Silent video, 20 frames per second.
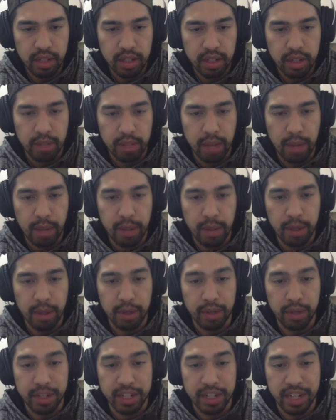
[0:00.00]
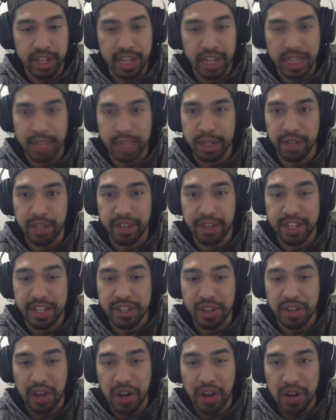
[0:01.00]
My opponent wants X XP of his
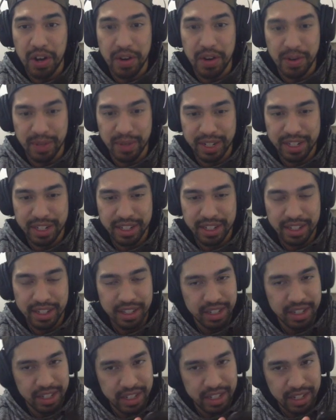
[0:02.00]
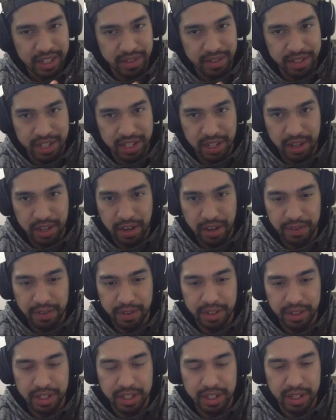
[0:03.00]
own, wants to go after
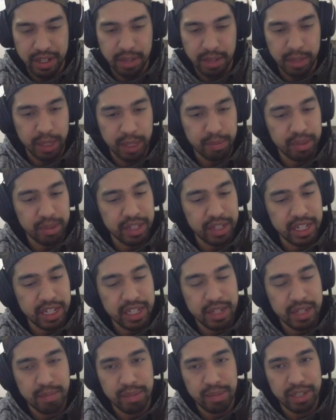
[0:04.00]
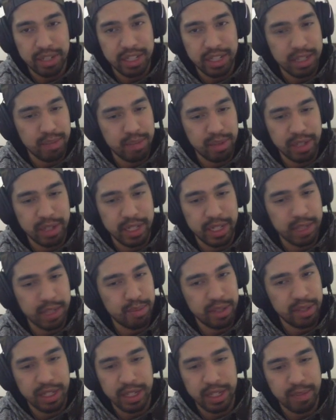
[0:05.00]
this, and I'm like, please, please, please,
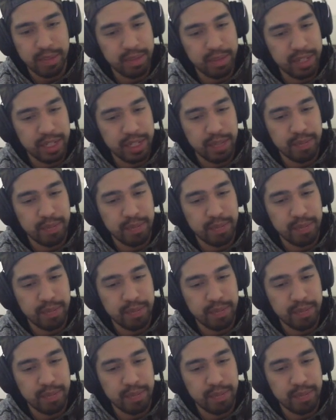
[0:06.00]
please, please,